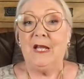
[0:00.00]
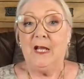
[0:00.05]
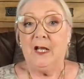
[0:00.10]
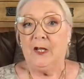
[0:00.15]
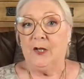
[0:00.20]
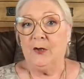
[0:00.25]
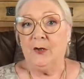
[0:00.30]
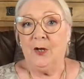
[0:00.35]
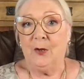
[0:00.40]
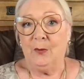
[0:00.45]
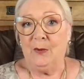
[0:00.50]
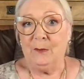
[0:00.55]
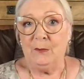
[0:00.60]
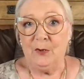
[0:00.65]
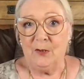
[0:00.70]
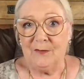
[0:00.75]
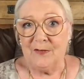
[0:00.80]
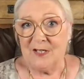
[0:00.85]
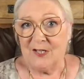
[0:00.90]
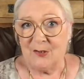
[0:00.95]
You know, we're
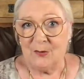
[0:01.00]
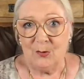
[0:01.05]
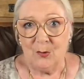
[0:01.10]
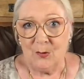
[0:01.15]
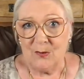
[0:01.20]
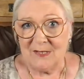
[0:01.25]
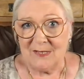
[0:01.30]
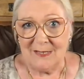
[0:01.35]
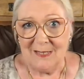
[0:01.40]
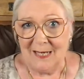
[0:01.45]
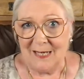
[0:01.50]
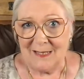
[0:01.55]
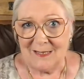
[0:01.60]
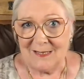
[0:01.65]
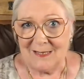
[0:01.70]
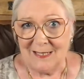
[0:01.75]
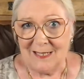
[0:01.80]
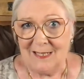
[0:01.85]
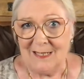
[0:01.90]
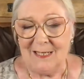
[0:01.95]
moving towards the next
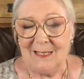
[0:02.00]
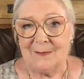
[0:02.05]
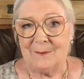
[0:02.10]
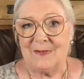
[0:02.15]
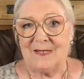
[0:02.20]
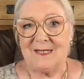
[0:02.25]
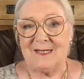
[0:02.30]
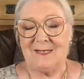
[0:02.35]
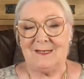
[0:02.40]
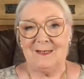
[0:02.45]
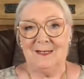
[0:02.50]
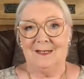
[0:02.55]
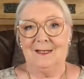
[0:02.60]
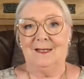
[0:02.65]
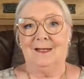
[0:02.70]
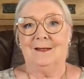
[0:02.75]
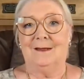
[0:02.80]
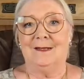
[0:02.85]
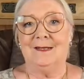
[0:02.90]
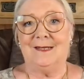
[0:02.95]
eclipse,
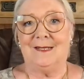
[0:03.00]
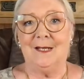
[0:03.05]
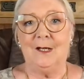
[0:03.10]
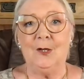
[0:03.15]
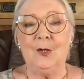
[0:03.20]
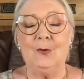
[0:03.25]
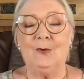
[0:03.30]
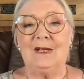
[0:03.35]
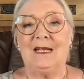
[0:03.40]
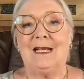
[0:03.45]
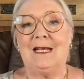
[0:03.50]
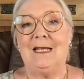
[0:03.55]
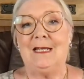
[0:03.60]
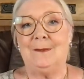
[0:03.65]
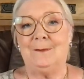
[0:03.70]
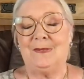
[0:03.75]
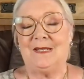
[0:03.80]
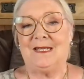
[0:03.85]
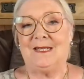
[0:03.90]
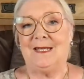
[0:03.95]
the solar
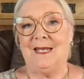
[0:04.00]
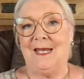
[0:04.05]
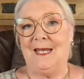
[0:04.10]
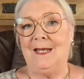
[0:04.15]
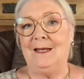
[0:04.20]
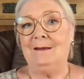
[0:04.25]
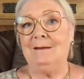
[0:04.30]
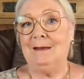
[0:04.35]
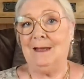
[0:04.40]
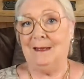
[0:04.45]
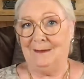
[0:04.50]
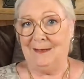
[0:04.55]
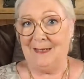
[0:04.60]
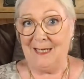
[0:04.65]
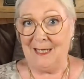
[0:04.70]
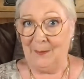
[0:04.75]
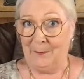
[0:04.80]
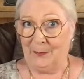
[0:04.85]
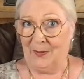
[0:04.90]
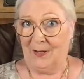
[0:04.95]
eclipse in
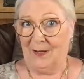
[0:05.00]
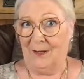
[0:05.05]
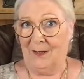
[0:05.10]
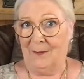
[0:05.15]
Libra,